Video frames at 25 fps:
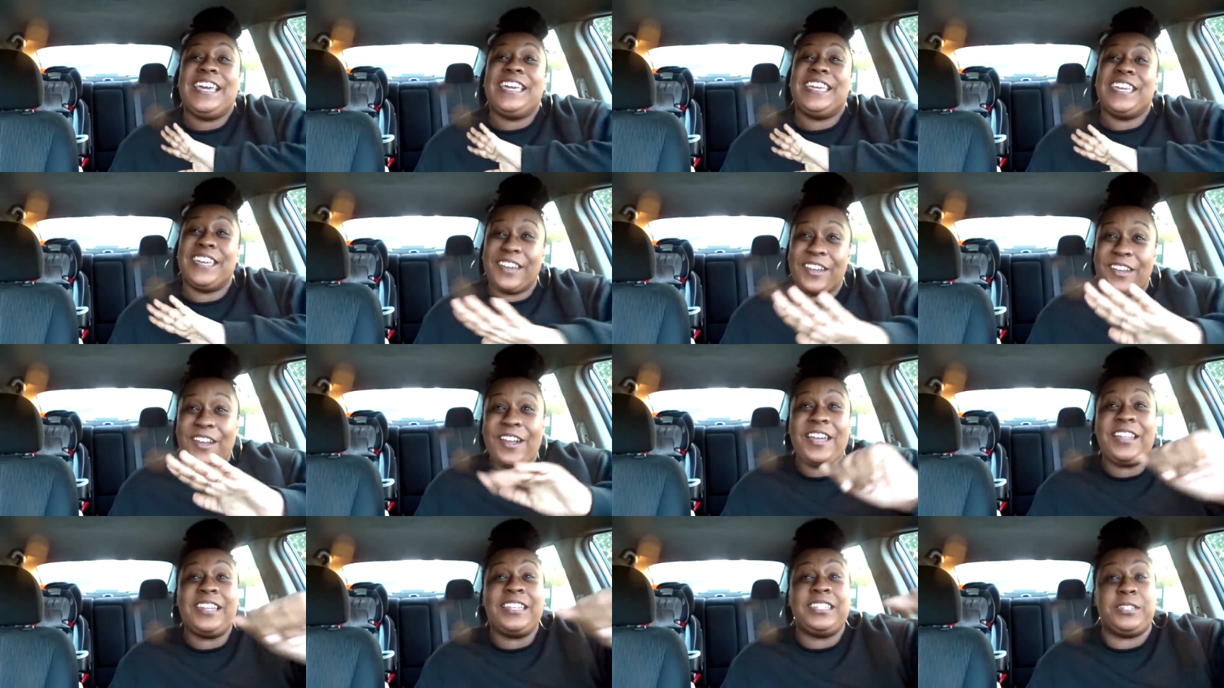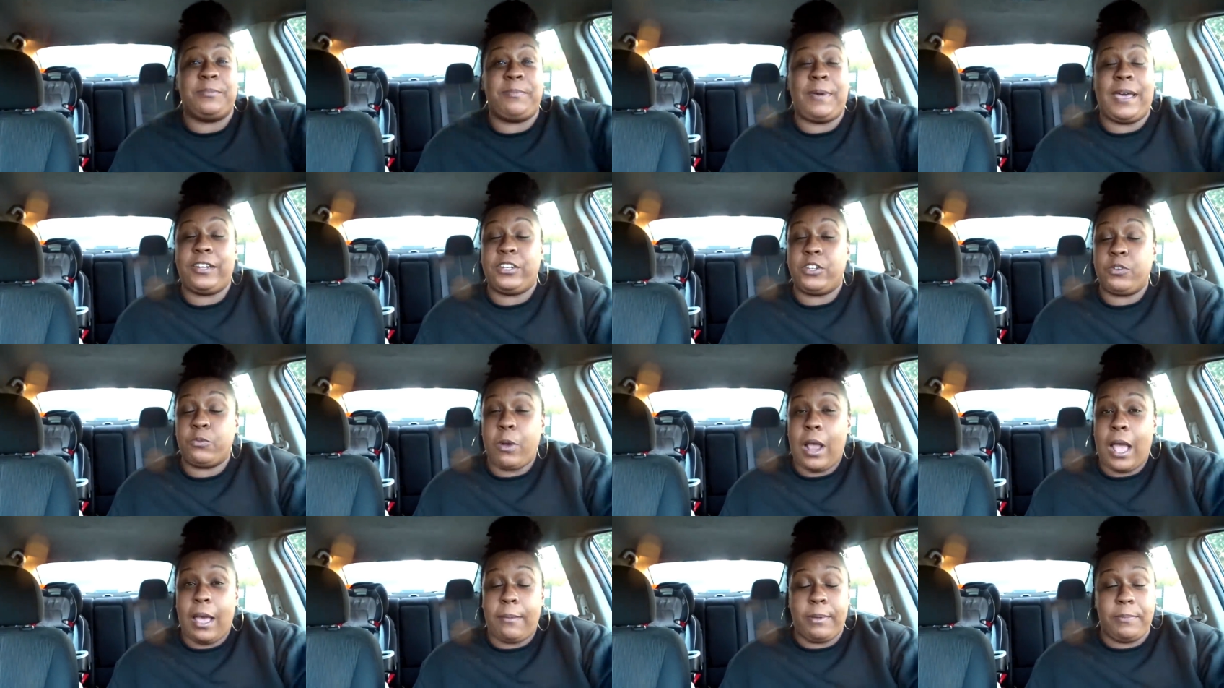Your girl is about to
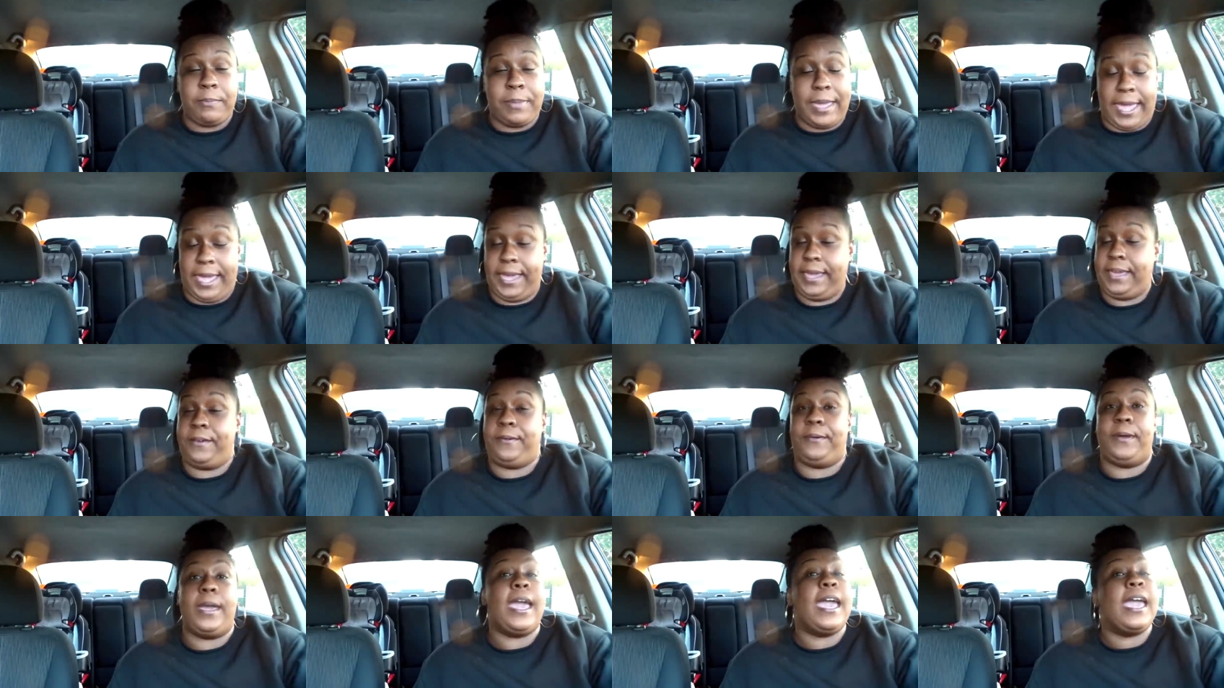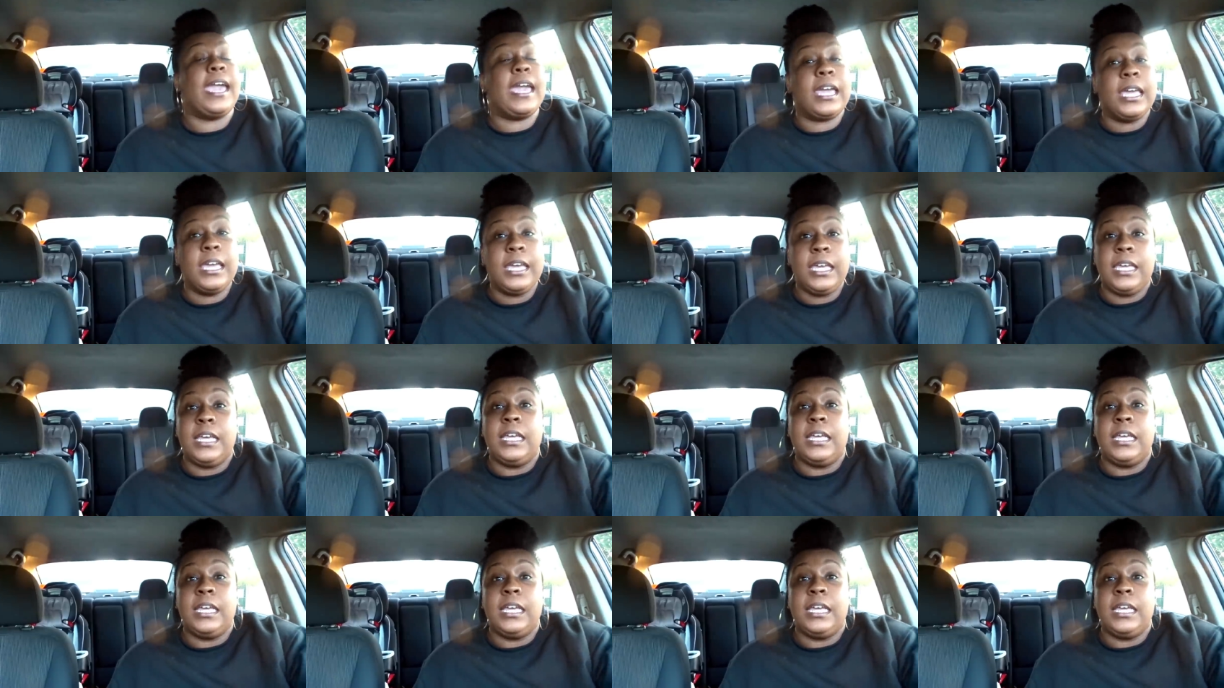rob a bank, okay?